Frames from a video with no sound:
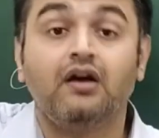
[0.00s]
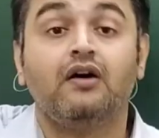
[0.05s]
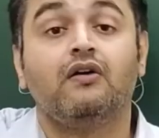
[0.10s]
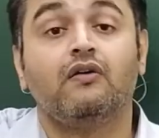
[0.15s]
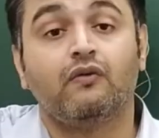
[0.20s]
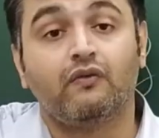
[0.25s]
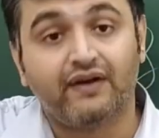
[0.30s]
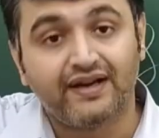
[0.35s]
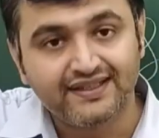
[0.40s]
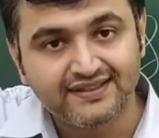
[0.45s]

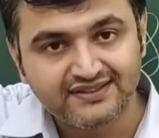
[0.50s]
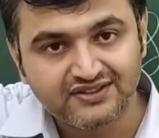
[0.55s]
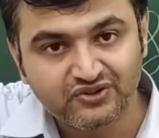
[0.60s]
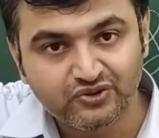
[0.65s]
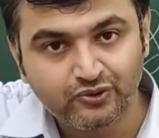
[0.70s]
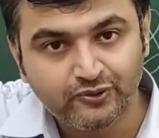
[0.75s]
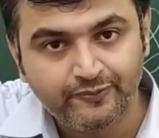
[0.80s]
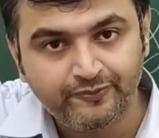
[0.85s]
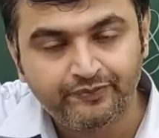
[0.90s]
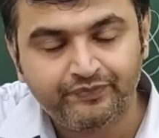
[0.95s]
Why
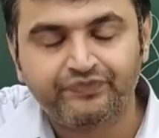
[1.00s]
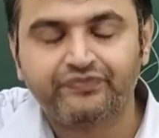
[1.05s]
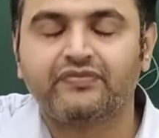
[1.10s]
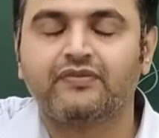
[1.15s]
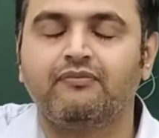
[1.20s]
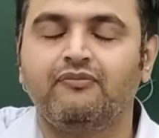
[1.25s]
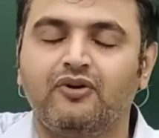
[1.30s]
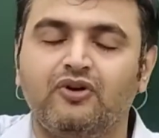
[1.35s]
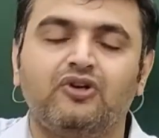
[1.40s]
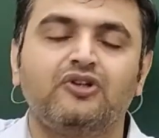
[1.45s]
so?
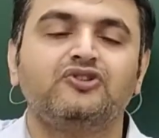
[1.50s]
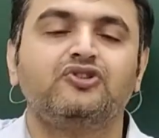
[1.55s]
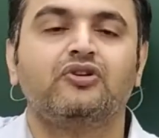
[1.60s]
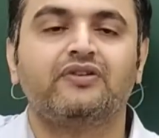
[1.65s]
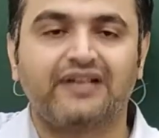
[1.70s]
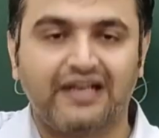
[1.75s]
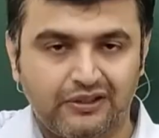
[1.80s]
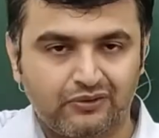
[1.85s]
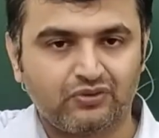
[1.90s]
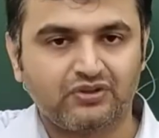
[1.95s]
Because your
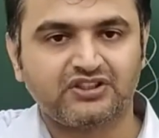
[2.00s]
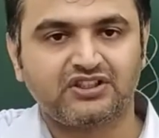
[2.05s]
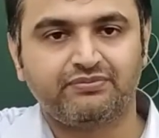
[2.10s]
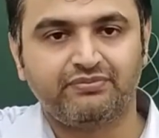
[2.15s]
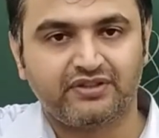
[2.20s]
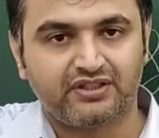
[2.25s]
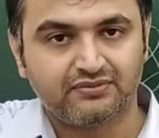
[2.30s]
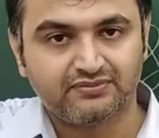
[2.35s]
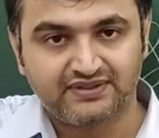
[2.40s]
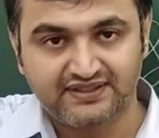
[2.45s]
calculation
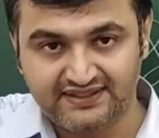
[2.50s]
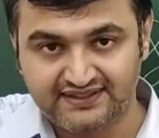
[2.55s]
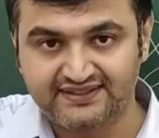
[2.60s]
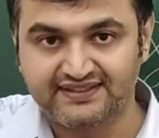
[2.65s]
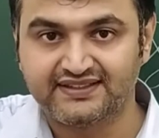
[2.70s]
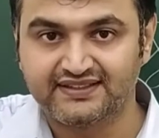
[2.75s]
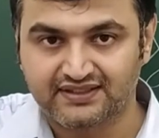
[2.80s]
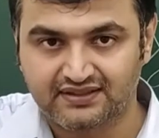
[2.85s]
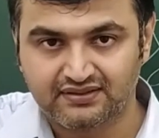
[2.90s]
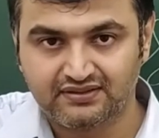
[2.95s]
becomes
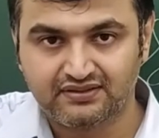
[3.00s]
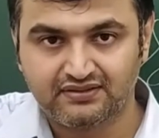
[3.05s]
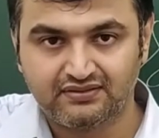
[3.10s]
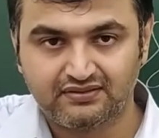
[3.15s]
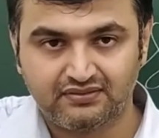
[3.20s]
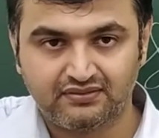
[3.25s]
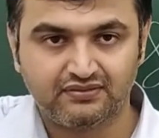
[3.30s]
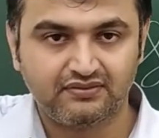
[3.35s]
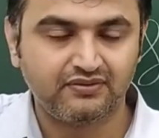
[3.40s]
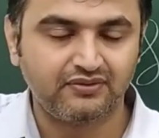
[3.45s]
easier.
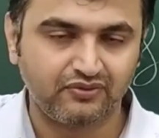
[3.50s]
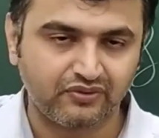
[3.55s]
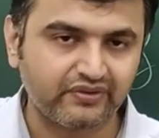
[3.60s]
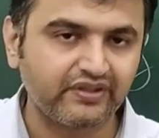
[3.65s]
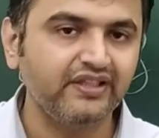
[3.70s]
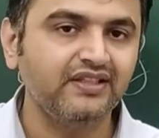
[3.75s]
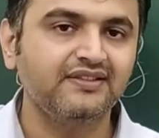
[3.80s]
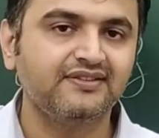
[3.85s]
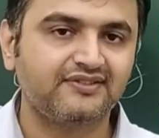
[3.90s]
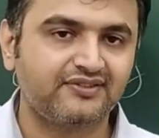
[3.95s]

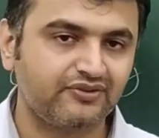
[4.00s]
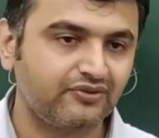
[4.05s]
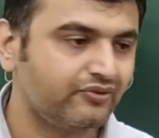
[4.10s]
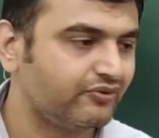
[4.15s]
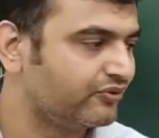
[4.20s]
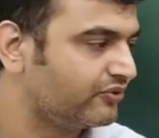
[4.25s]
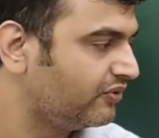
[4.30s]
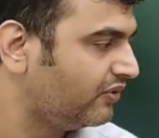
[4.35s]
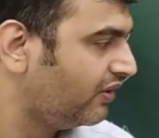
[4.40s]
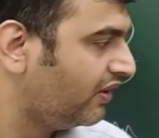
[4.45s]
Okay,
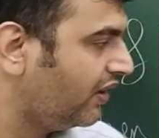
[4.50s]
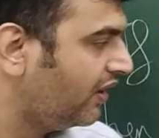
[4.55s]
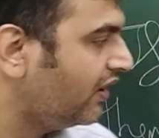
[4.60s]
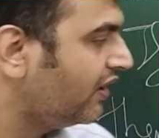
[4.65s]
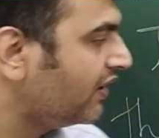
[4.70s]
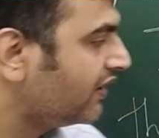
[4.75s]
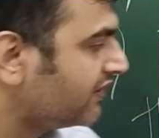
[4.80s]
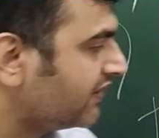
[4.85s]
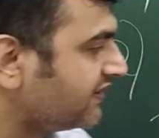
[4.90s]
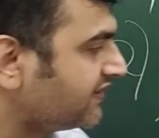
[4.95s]
so
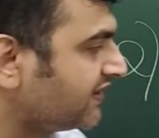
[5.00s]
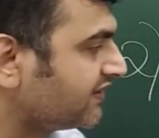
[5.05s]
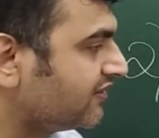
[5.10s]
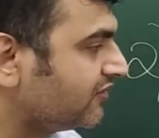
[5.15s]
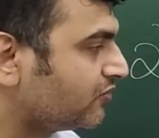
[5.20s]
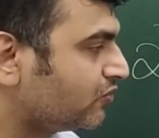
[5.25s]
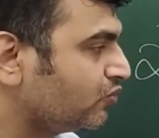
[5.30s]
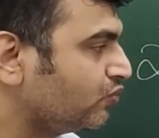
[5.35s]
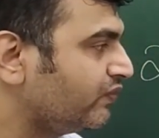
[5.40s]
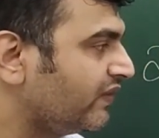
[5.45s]
these are
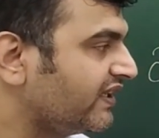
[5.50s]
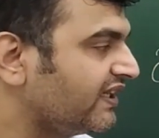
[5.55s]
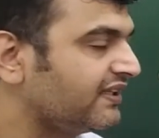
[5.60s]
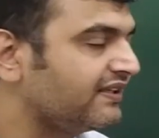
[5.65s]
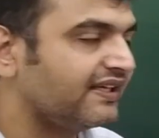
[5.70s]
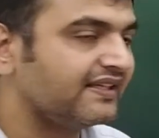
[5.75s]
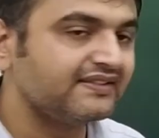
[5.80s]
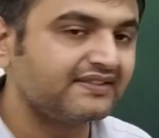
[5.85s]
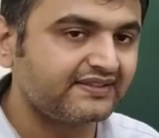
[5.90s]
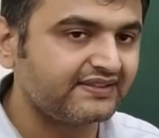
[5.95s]
the two very
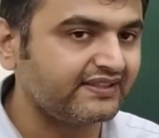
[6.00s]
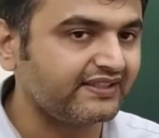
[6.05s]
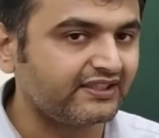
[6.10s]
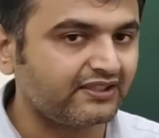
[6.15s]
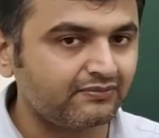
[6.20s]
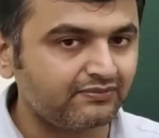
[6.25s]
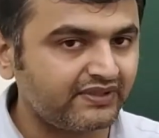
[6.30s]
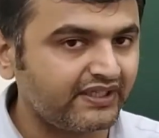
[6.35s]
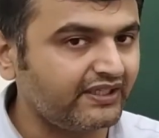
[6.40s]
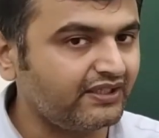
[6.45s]
nice
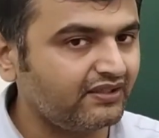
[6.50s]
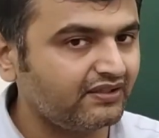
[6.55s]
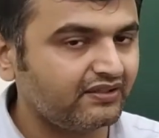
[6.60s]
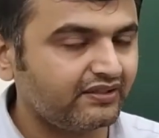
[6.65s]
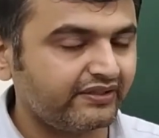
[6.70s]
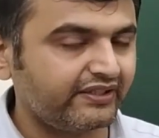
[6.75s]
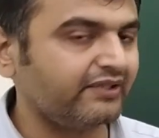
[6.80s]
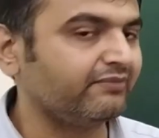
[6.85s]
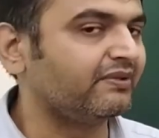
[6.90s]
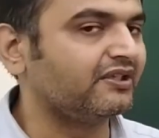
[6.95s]
theorems that
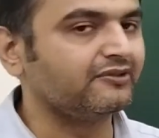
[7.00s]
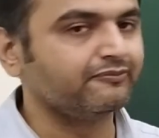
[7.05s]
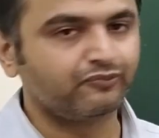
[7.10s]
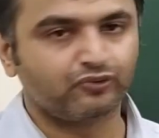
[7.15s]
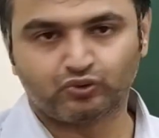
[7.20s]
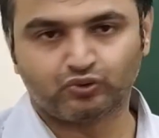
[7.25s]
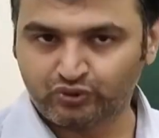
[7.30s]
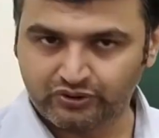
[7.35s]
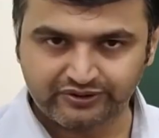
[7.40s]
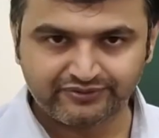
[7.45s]
Riemann
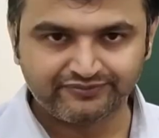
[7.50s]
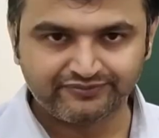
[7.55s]
proved.